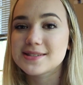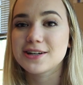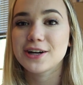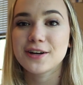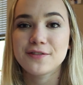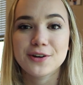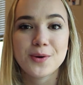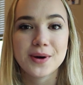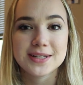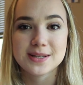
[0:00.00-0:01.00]
easier if you're
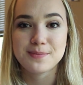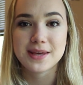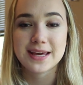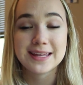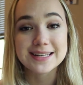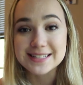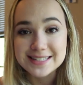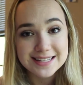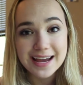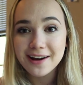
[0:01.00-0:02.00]
going to be in the
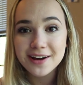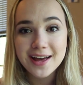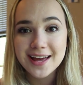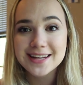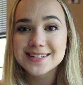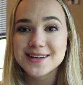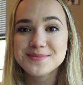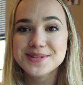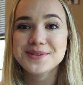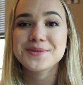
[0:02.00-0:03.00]
DC area
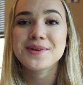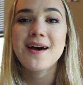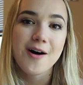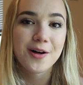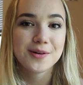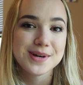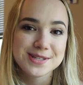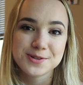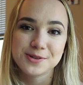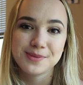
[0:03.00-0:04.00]
anytime soon. All my
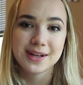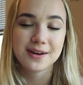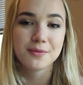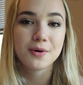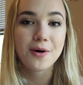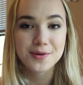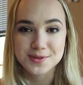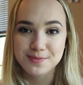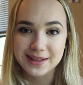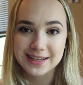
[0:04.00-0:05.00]
social media will
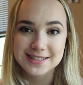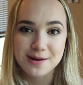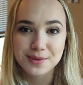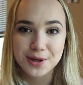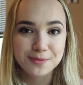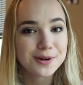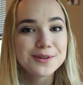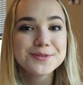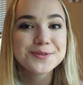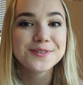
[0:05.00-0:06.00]
also be linked down below per
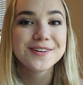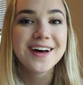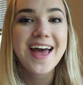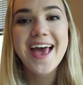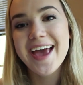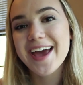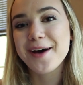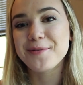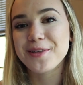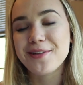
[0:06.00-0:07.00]
usual.
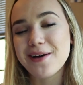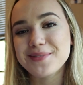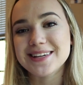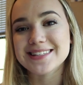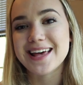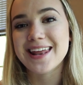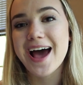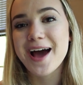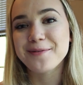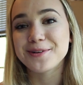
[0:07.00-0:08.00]
And with all all that being
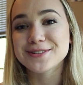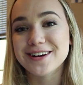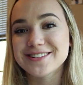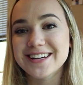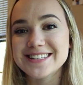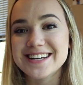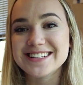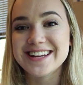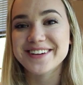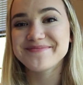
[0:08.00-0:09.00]
said, I will talk to you guys
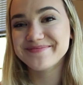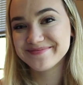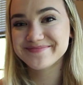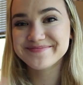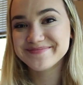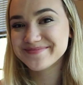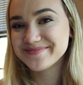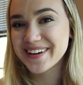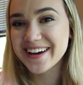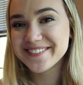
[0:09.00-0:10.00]
next time.
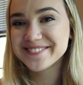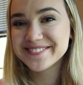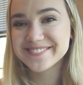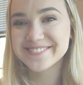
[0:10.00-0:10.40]
Bye.